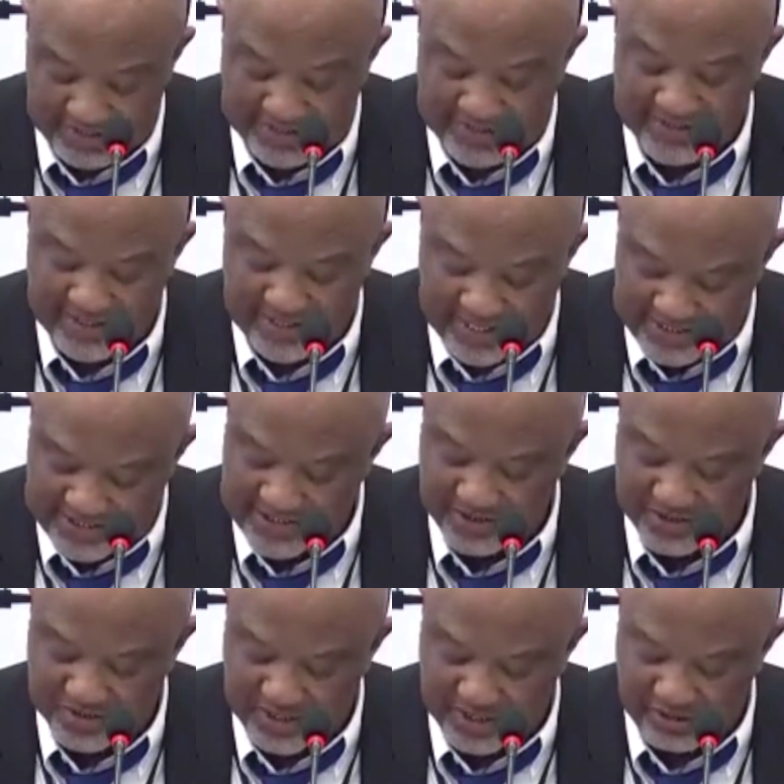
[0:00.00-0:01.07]
in
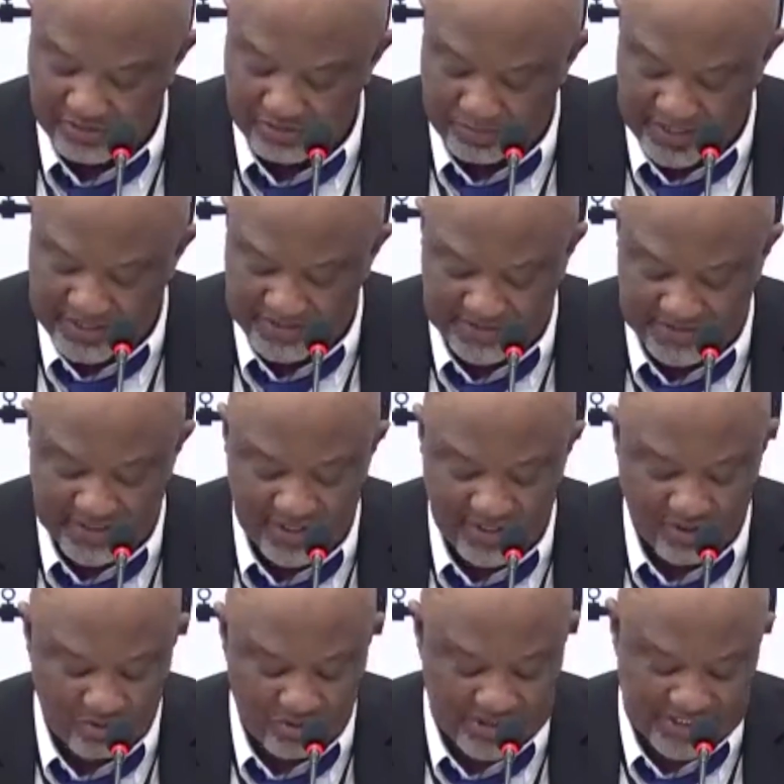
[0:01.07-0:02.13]
relation to the complaints
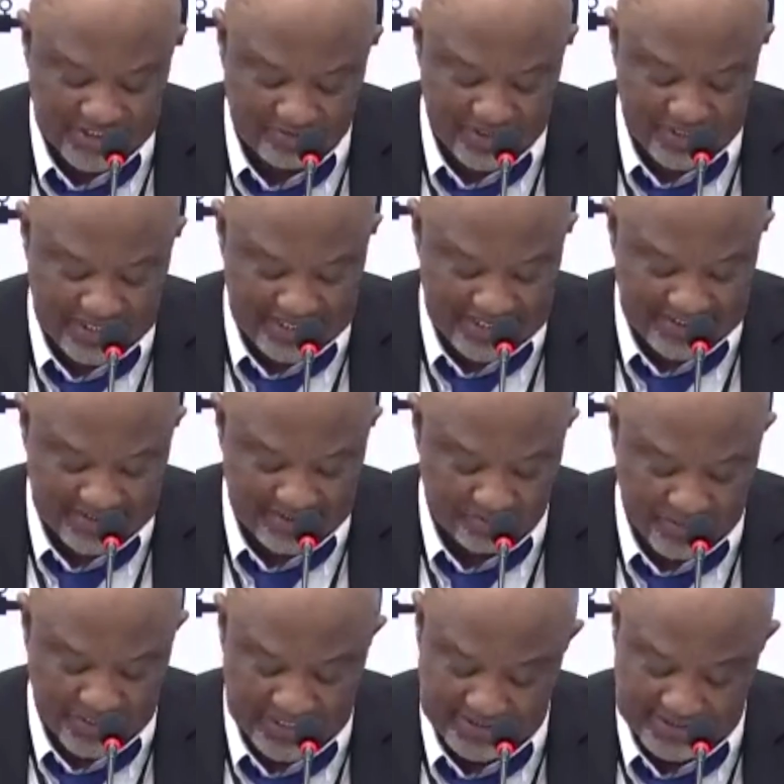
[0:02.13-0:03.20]
which had been laid
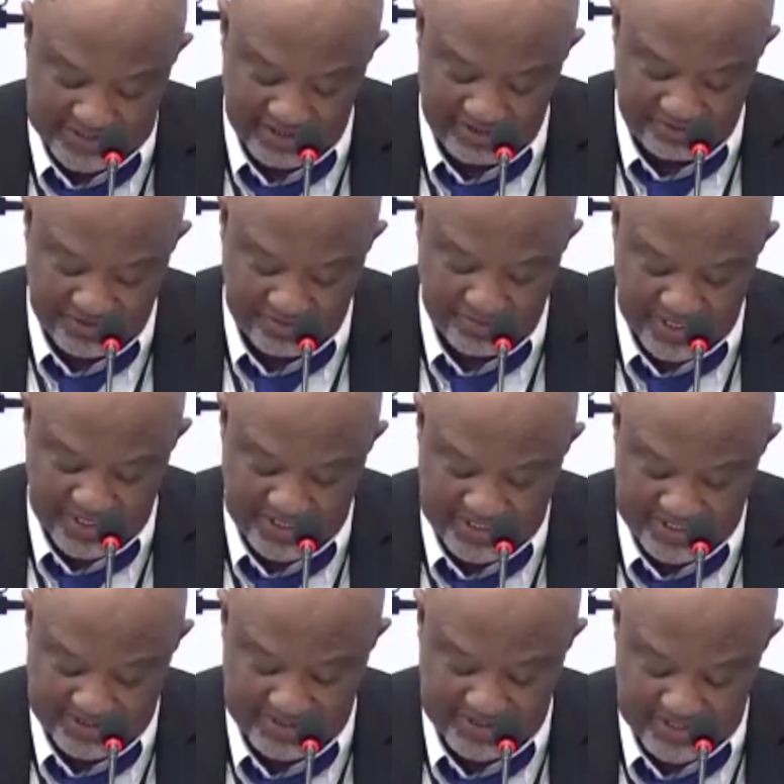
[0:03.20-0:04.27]
by David
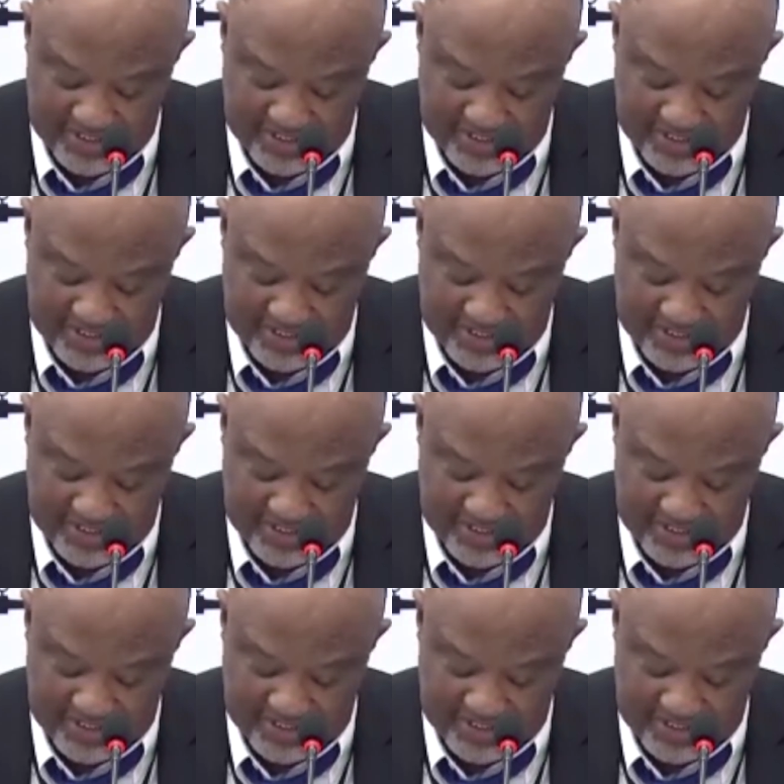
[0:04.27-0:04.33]
Mainir